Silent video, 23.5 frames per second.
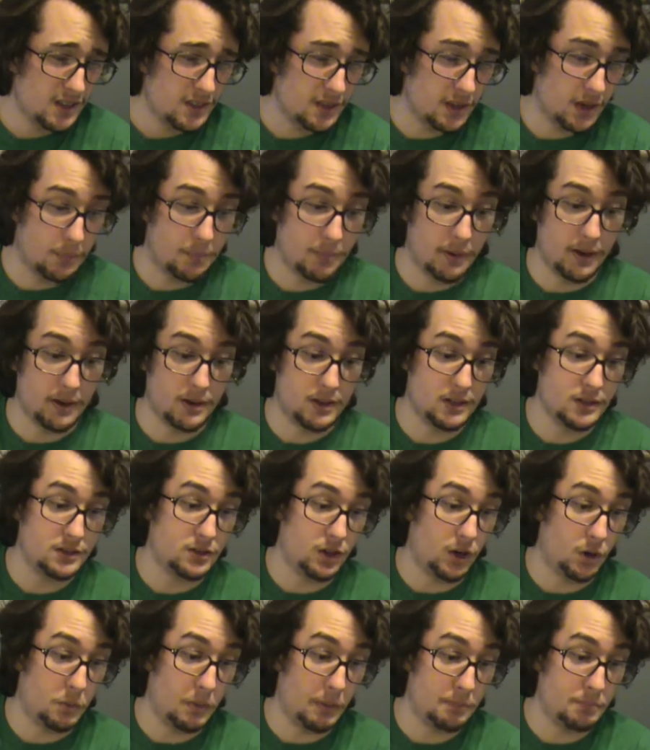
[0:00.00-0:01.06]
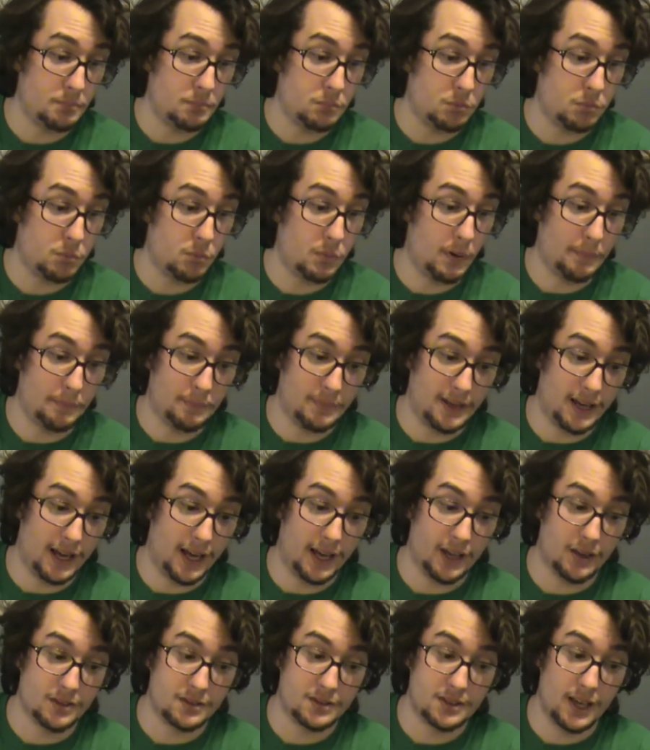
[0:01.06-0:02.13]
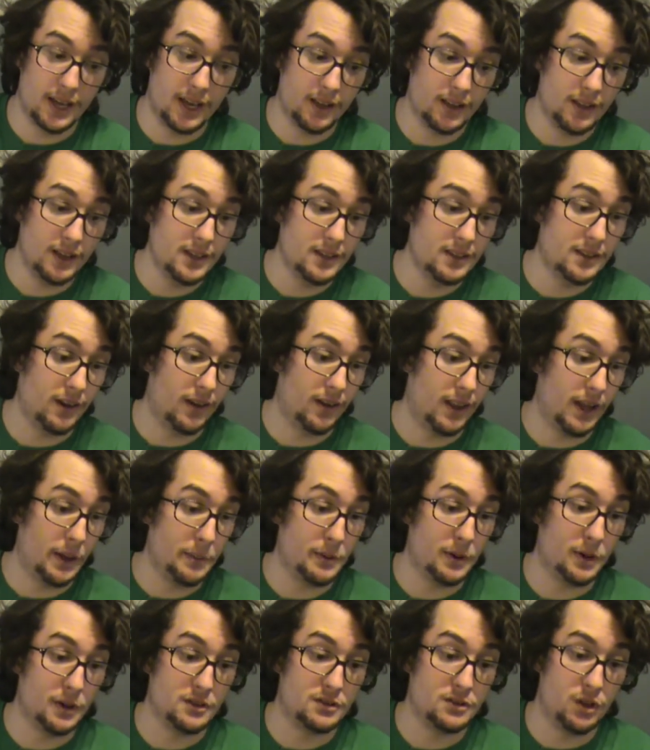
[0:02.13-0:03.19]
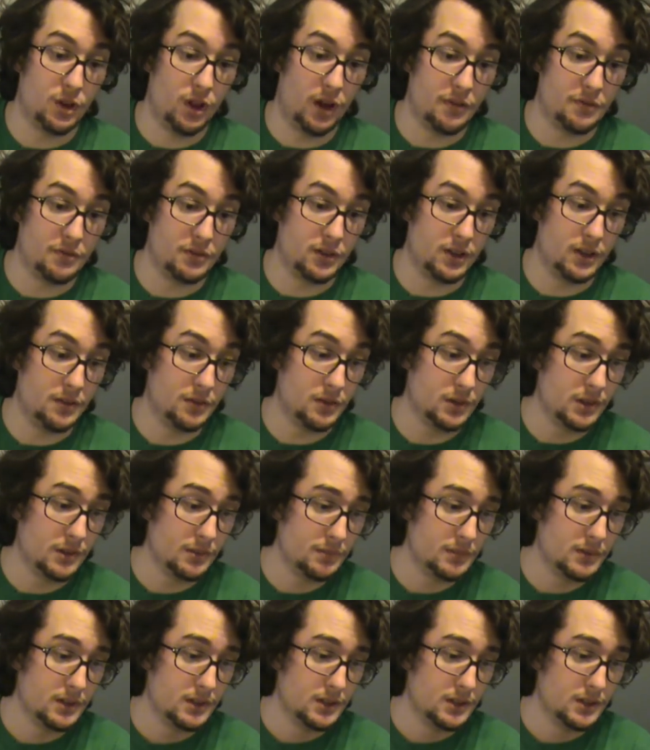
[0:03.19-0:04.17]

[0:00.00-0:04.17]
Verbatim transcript: Their appearance are rep reptile scaly. Their alignment is lawful evil.